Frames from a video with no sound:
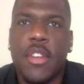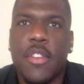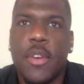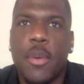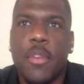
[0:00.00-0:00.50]

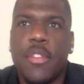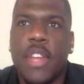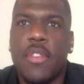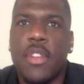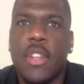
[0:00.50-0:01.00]
So it was
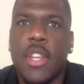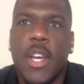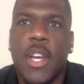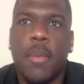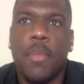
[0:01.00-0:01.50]
definitely
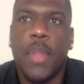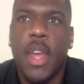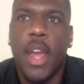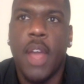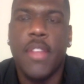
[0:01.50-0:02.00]
a
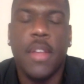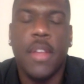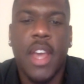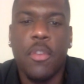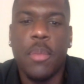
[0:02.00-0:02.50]
tough
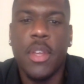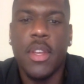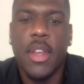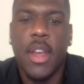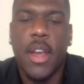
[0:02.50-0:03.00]
time for me.
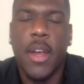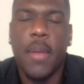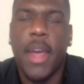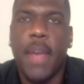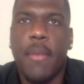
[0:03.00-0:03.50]

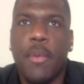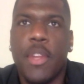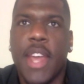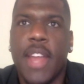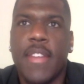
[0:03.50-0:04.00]
I
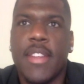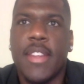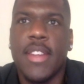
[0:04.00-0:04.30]
really had to